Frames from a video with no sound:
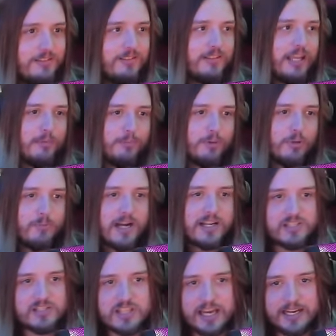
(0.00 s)
Okay, Boom Boss
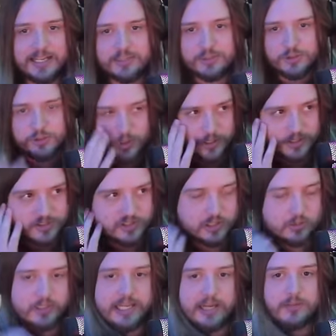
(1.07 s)
has got to get destroyed. It's the
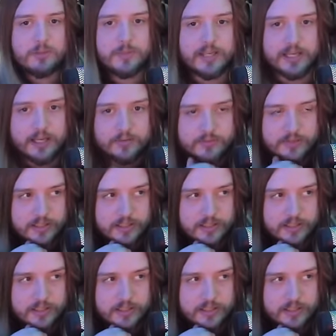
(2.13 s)
only out that we have.